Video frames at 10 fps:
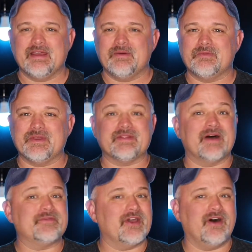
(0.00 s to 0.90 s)
we
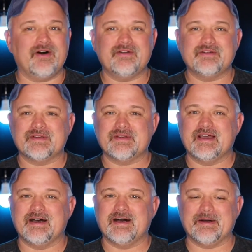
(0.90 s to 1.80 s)
love y'all.
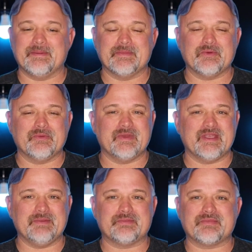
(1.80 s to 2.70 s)
Um,
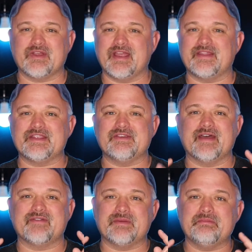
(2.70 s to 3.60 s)
we pray that you
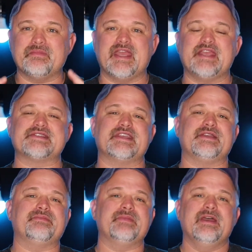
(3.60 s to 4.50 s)
have an
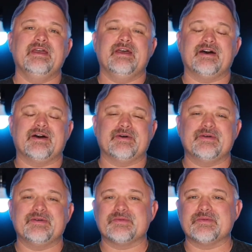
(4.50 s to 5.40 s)
amazing uh,
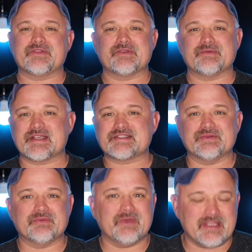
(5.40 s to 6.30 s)

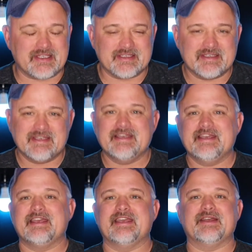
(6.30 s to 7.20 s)
resurrection week.
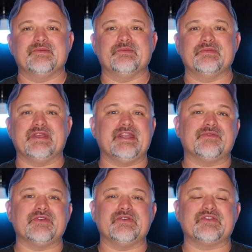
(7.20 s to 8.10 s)
And many
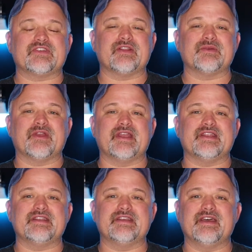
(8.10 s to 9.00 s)
of you
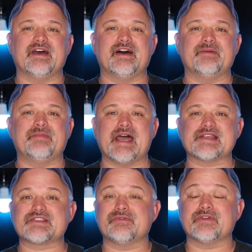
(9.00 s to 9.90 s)
celebrated uh,
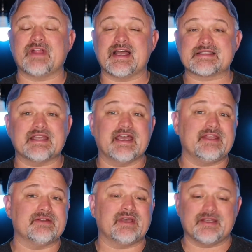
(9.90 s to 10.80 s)
Passover last
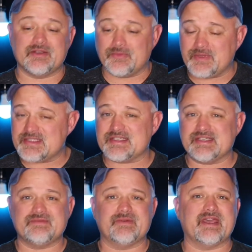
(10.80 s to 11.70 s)
night. I know we
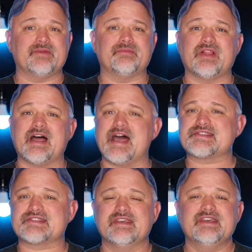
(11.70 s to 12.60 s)
did. We had a
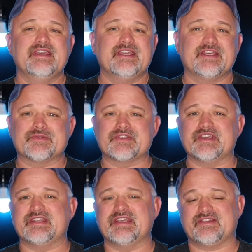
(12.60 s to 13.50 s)
blast. It was
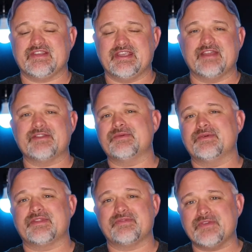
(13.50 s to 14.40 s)
good to get together
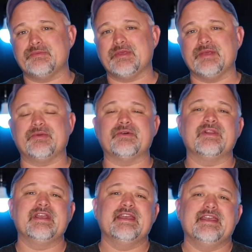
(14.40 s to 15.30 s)
with a few
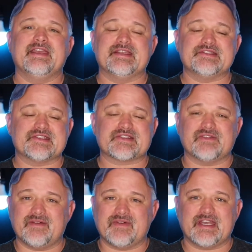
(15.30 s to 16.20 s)
people and just
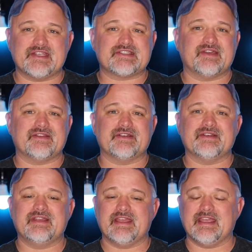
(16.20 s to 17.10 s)
love on each
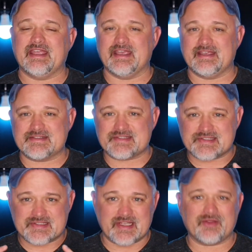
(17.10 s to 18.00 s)
other and
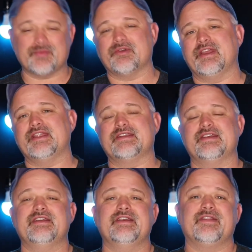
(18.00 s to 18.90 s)
celebrate
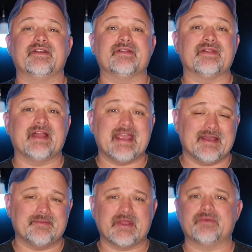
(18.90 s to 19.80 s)
the
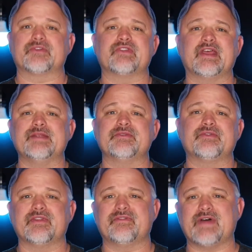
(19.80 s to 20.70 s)
Lamb that was slain
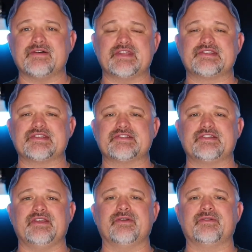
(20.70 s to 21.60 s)
before the foundations of
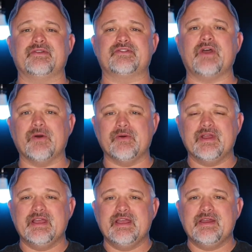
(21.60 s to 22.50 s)
the earth. So,
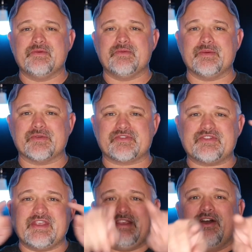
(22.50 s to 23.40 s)
we will
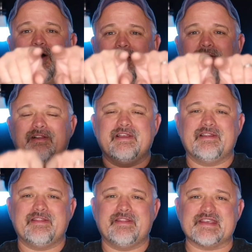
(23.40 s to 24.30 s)
see y'all
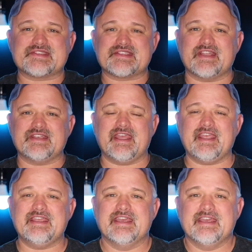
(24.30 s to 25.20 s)
this
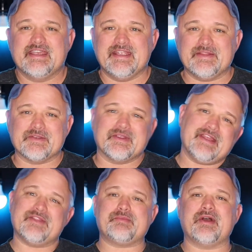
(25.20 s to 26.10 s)
Sunday, either
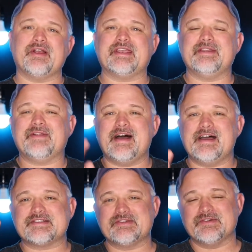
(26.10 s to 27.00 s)
in the parking
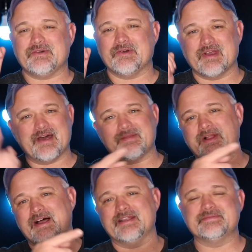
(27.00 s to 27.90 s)
lot or
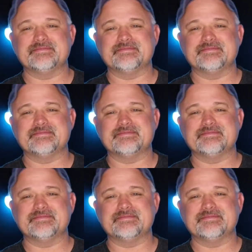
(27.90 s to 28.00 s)
online.